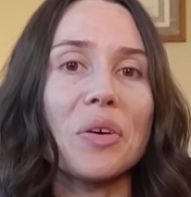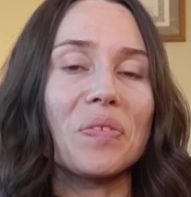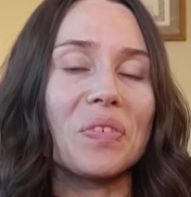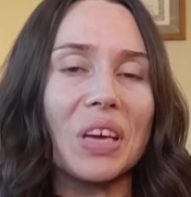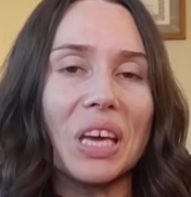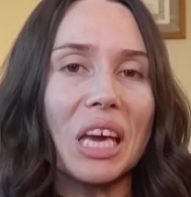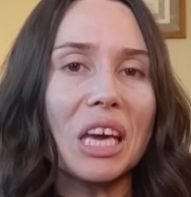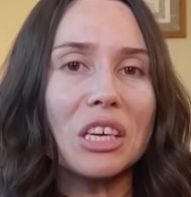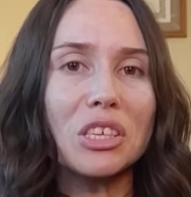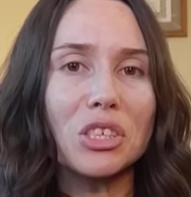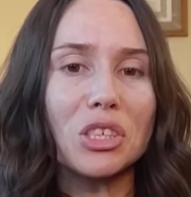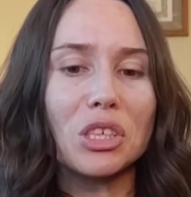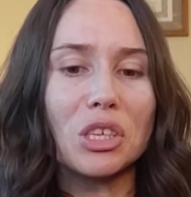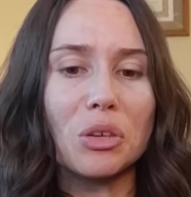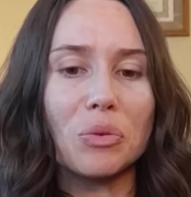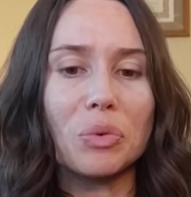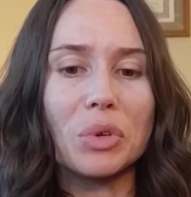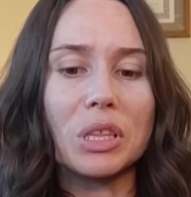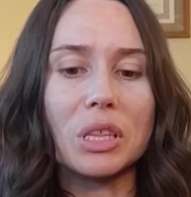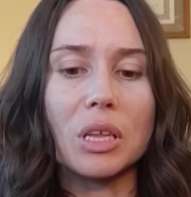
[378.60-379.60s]

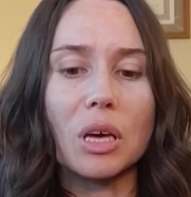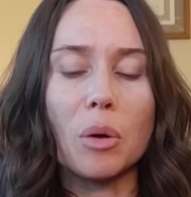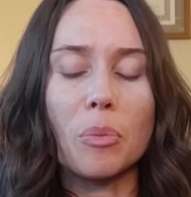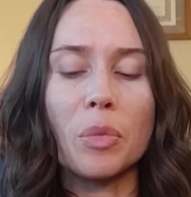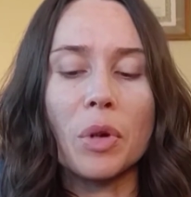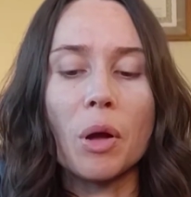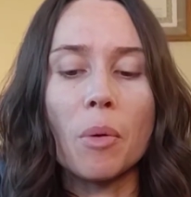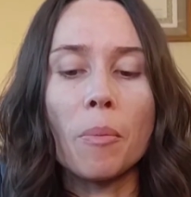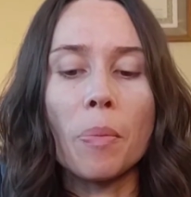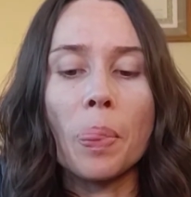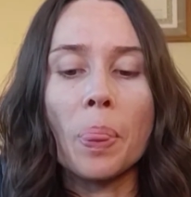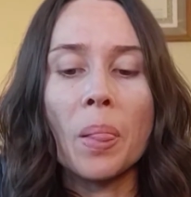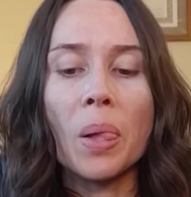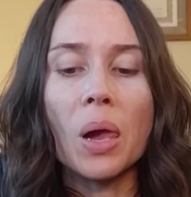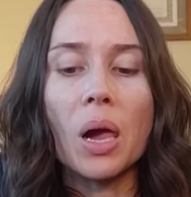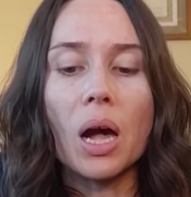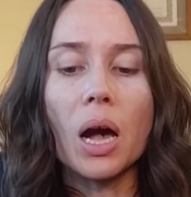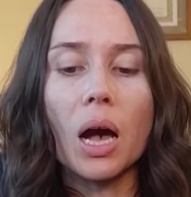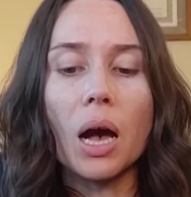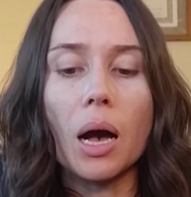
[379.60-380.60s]
vacationing with them.
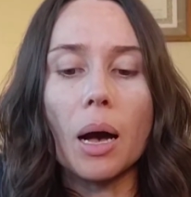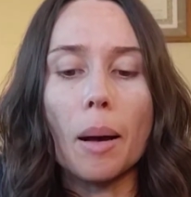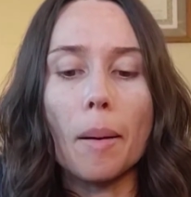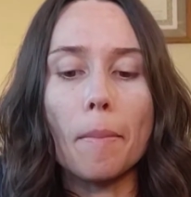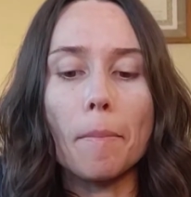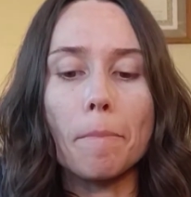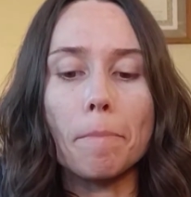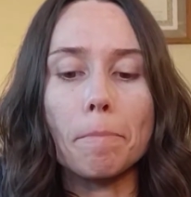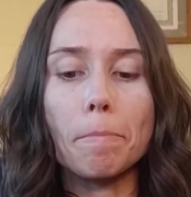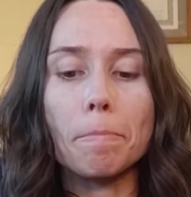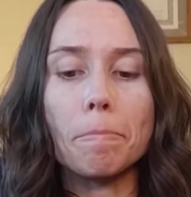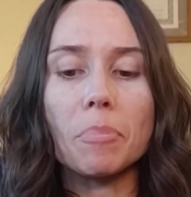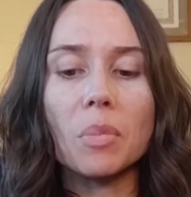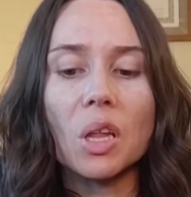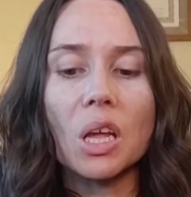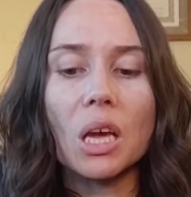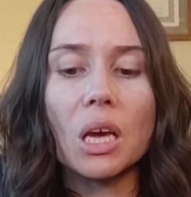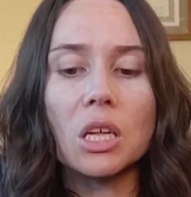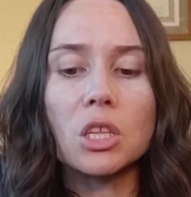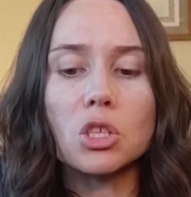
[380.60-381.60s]
Um,
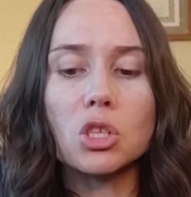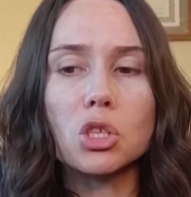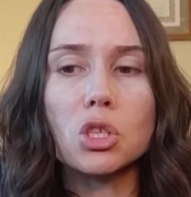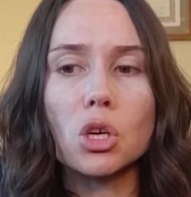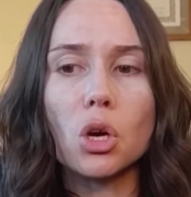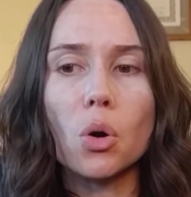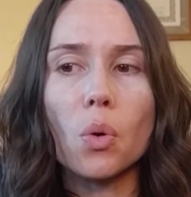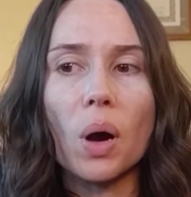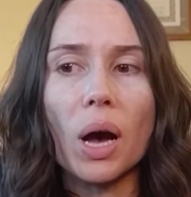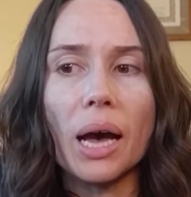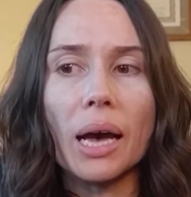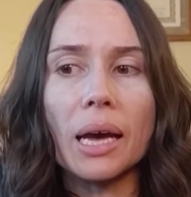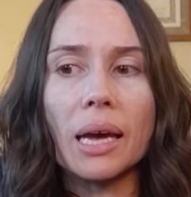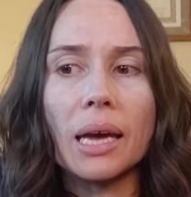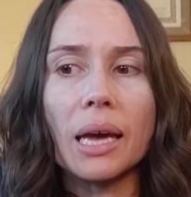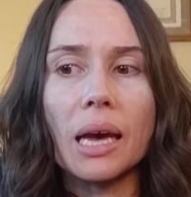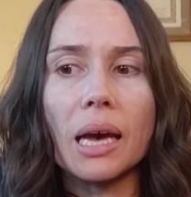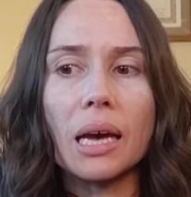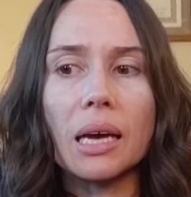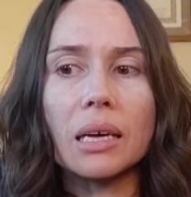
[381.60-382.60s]
and so
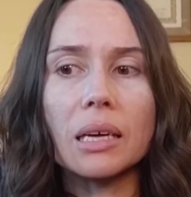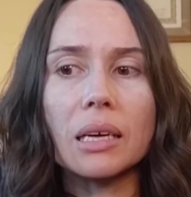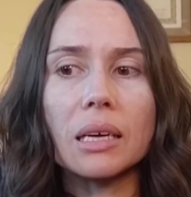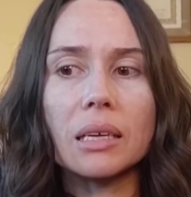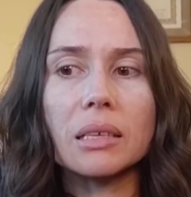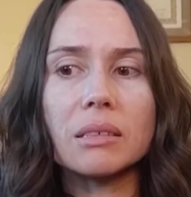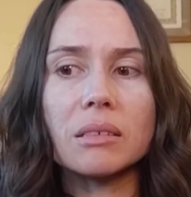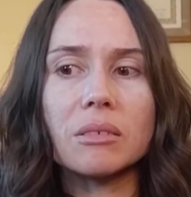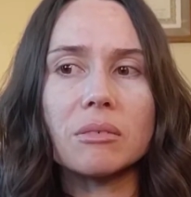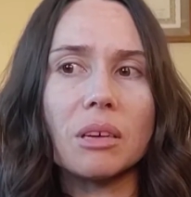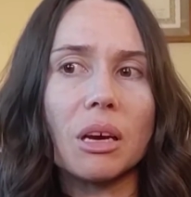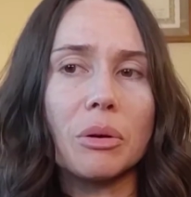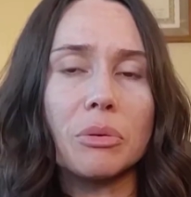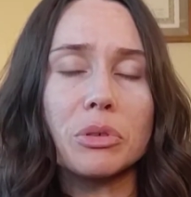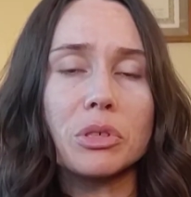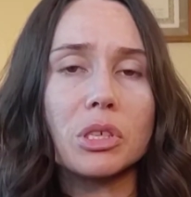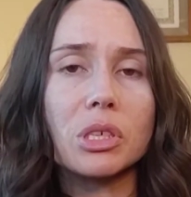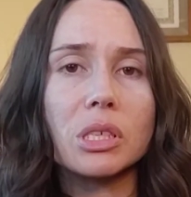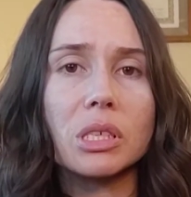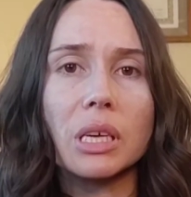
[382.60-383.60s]
I
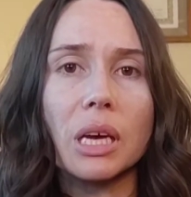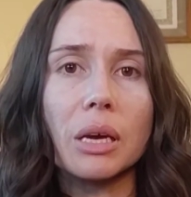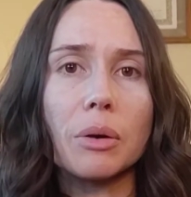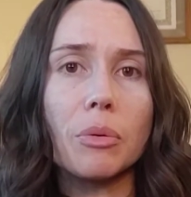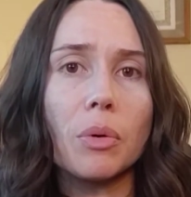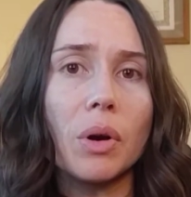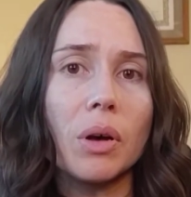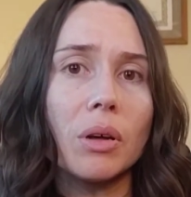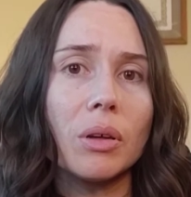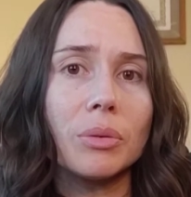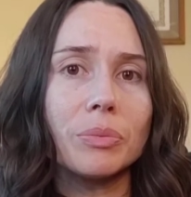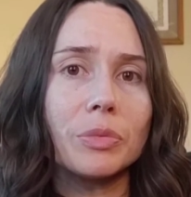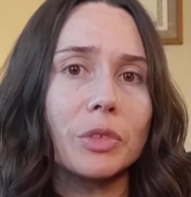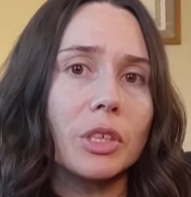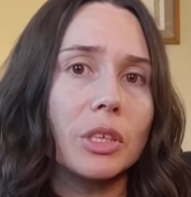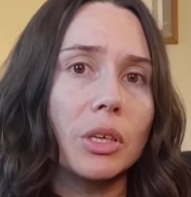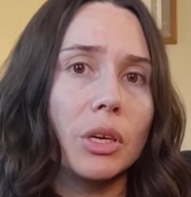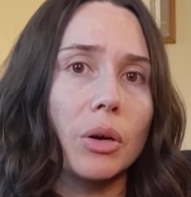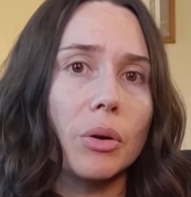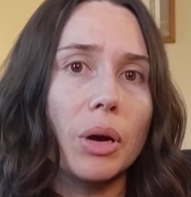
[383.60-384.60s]
was just like, well,
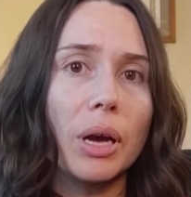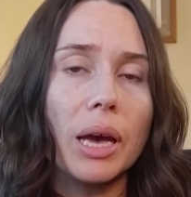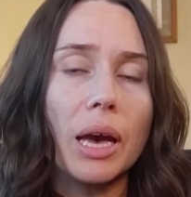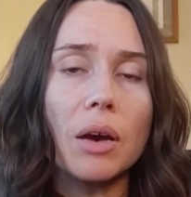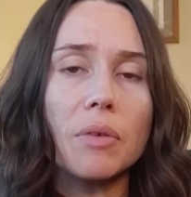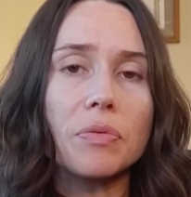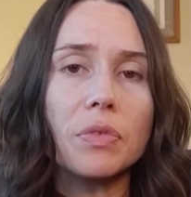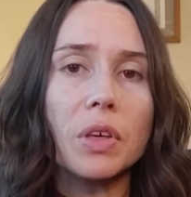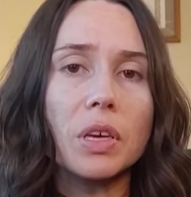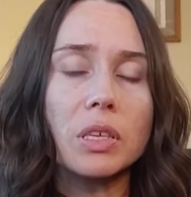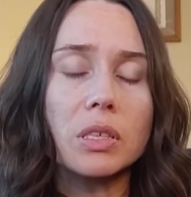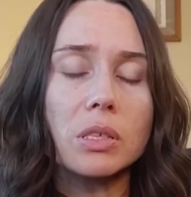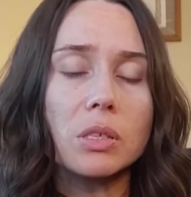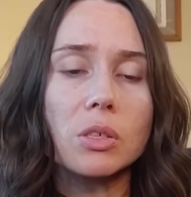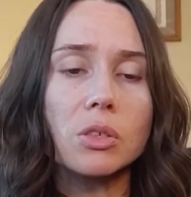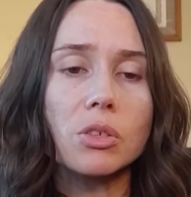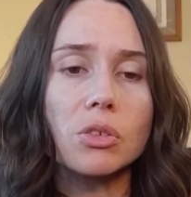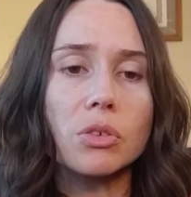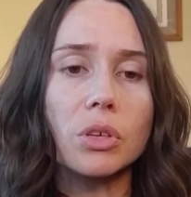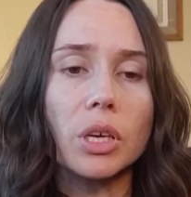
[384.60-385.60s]
I have things
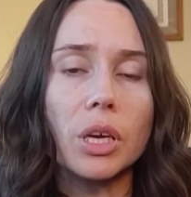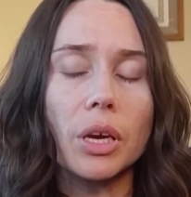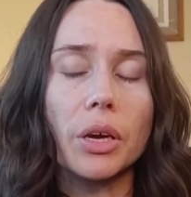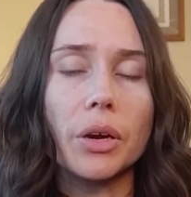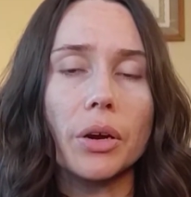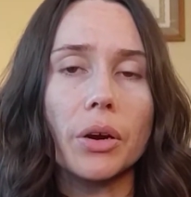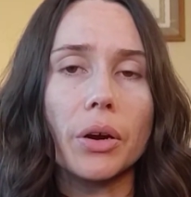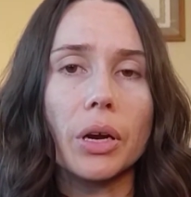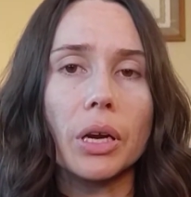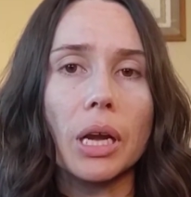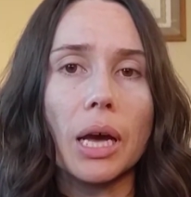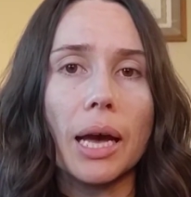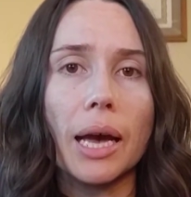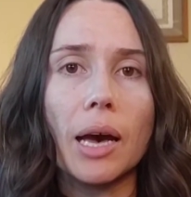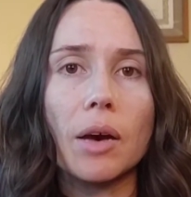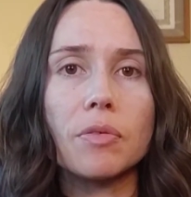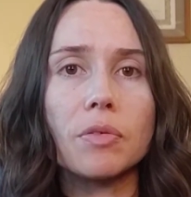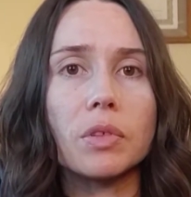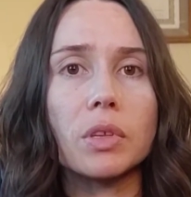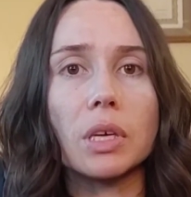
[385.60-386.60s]
to do here, and I
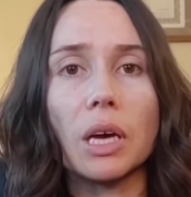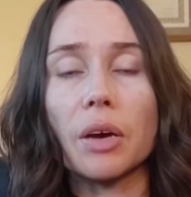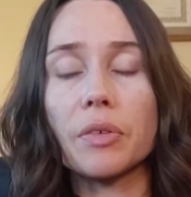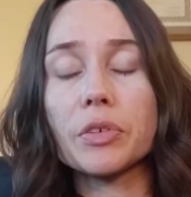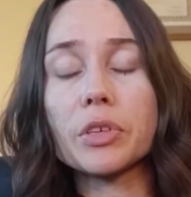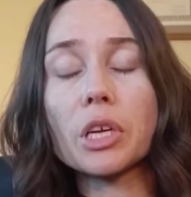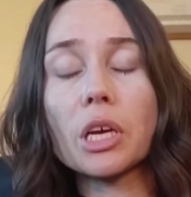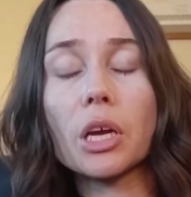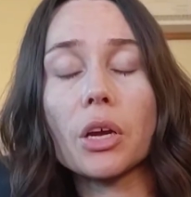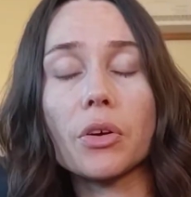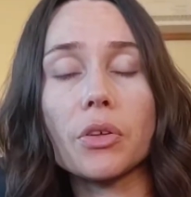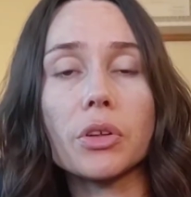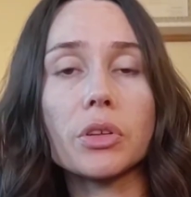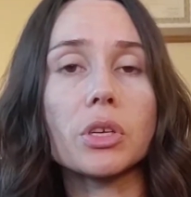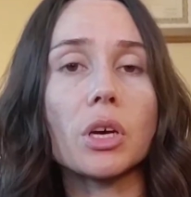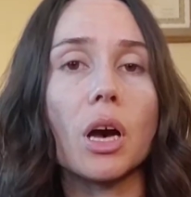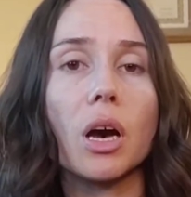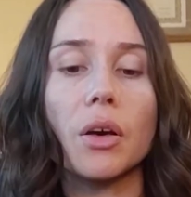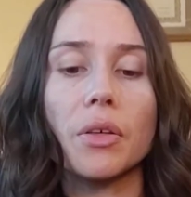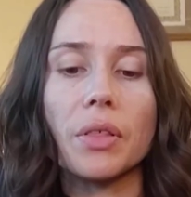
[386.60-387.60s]
have to take care of the
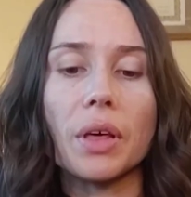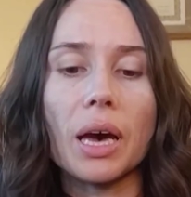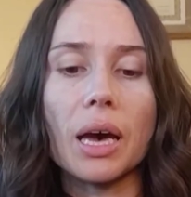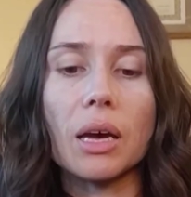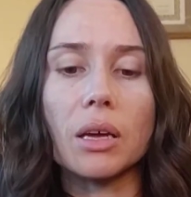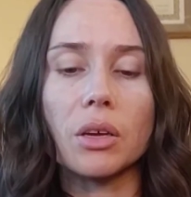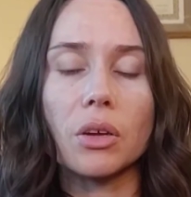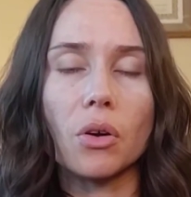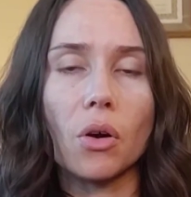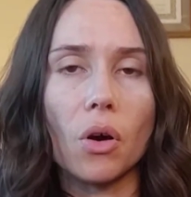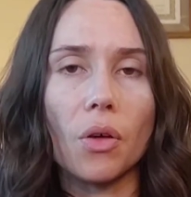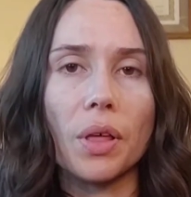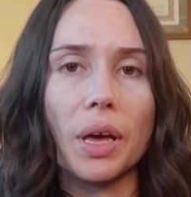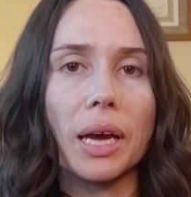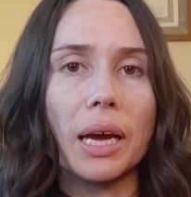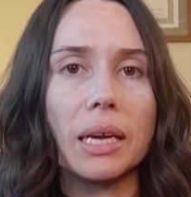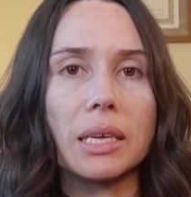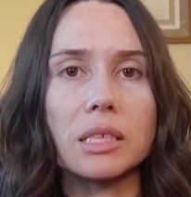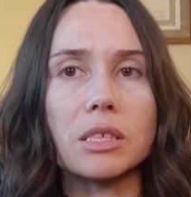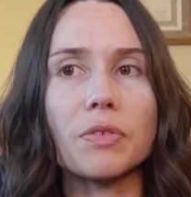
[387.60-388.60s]
dog, that, all
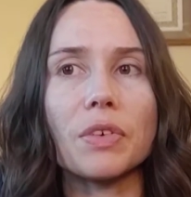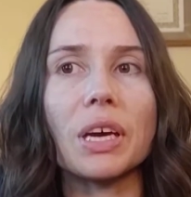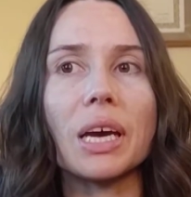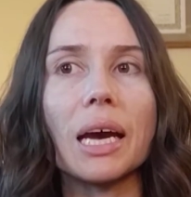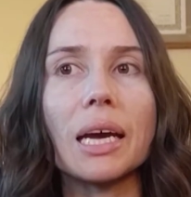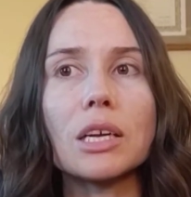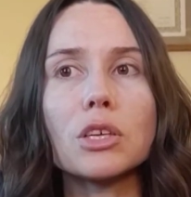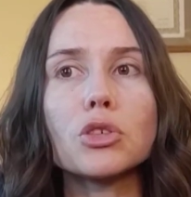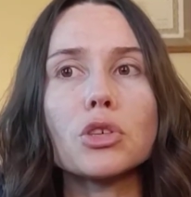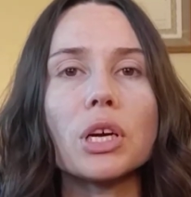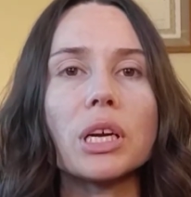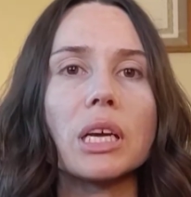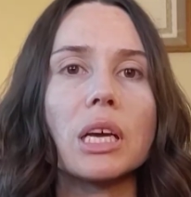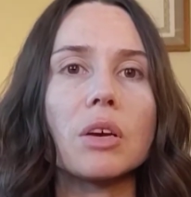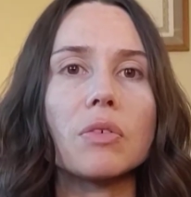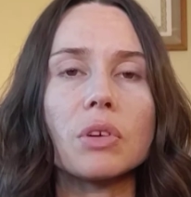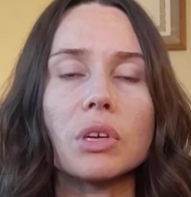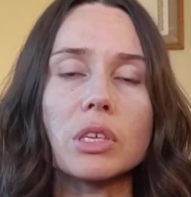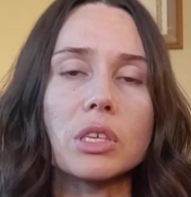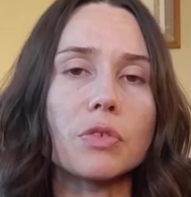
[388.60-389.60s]
that kind of stuff. I kind of try to
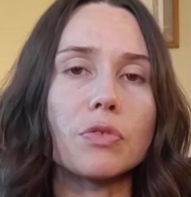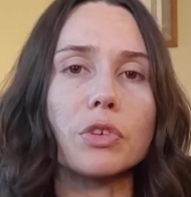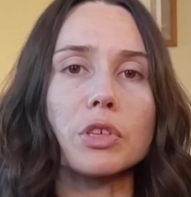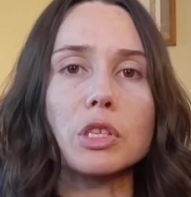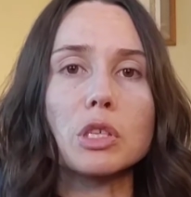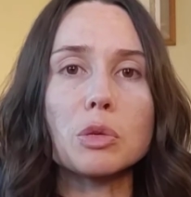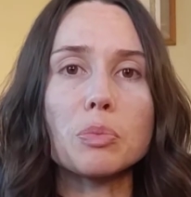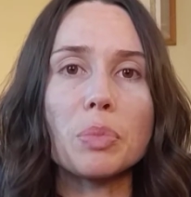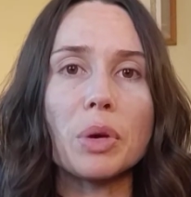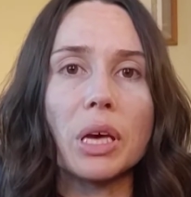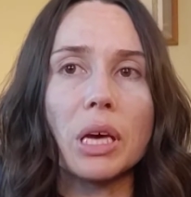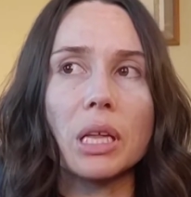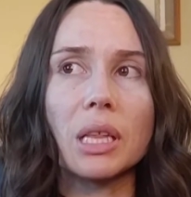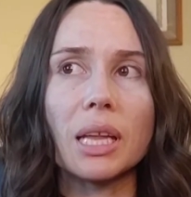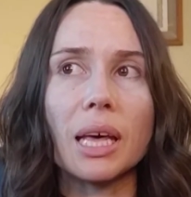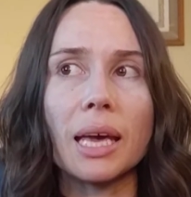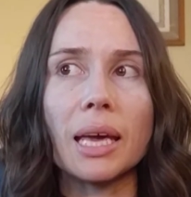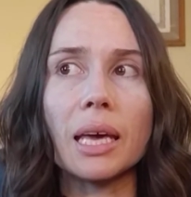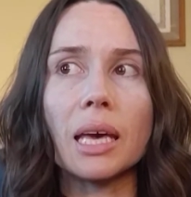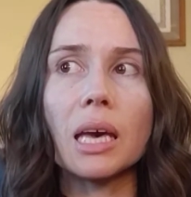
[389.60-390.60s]
give it a different spin,
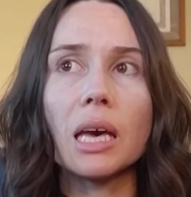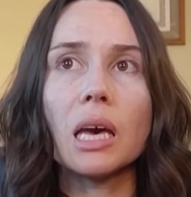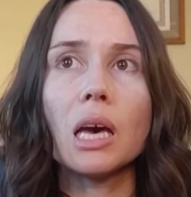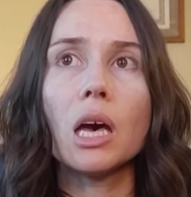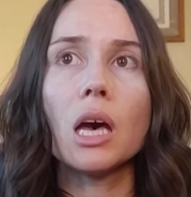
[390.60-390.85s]
like,